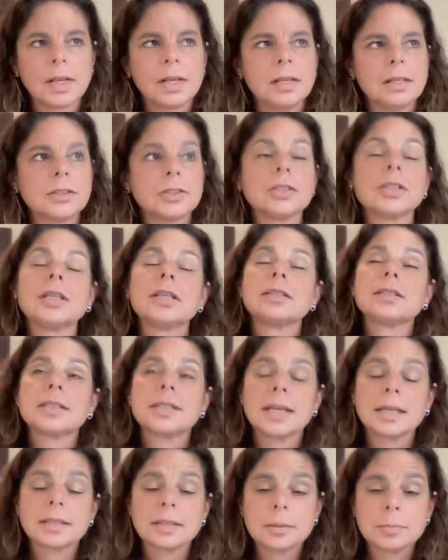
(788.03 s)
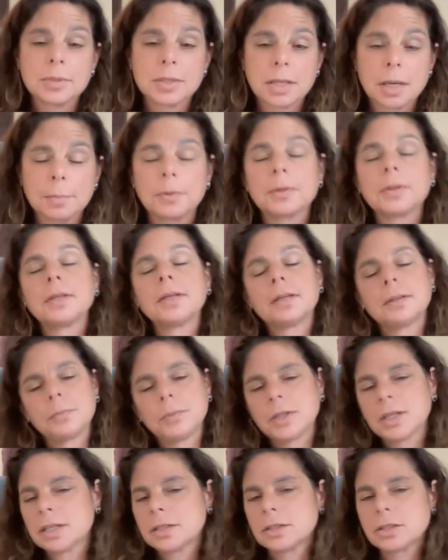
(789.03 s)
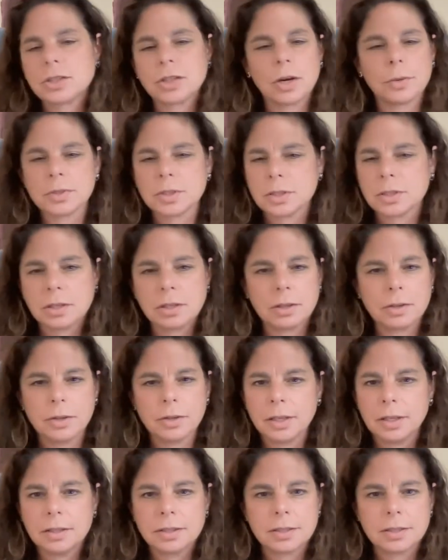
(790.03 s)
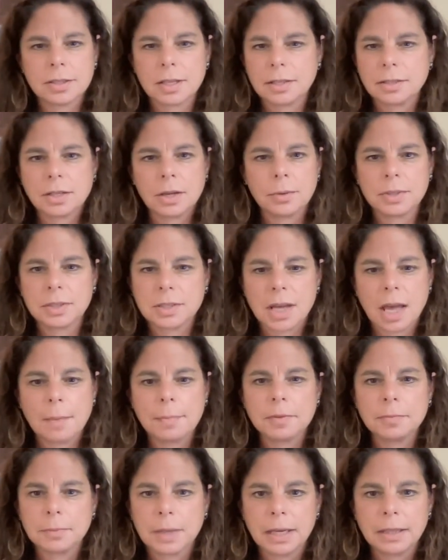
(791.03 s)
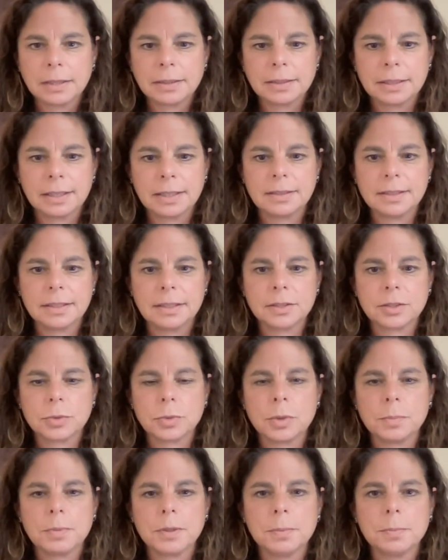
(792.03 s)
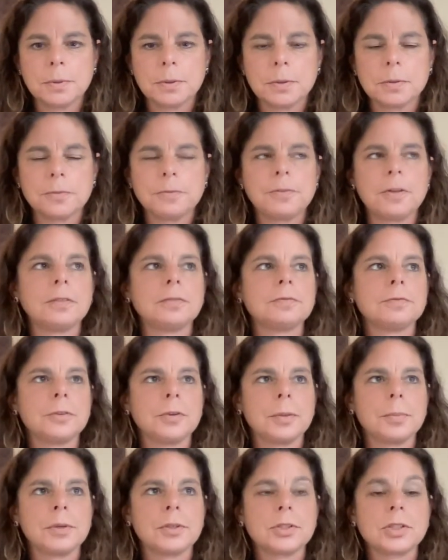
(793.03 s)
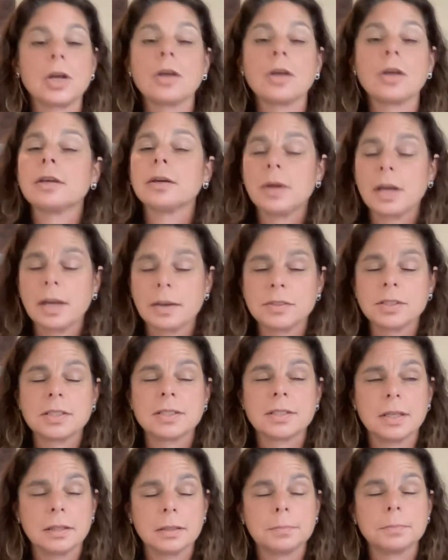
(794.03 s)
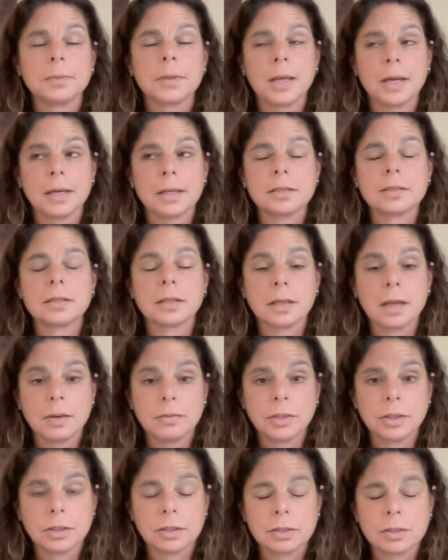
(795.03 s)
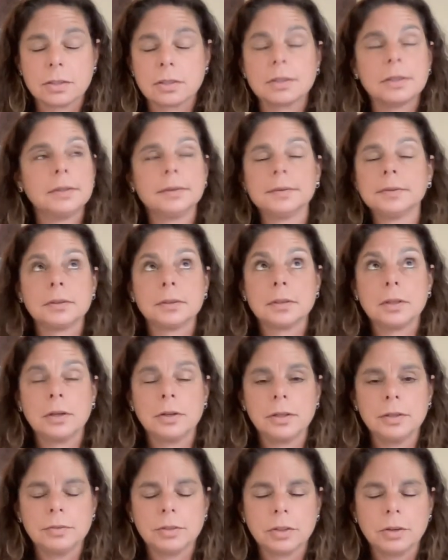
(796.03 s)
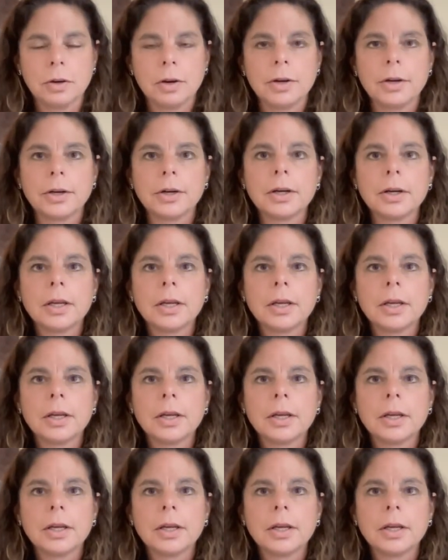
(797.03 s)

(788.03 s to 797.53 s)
So let's take them separately, and we can start with security because that's always top of mind, and I think it's where people are front and foremost. Although I have to say compliance and governance are even harder.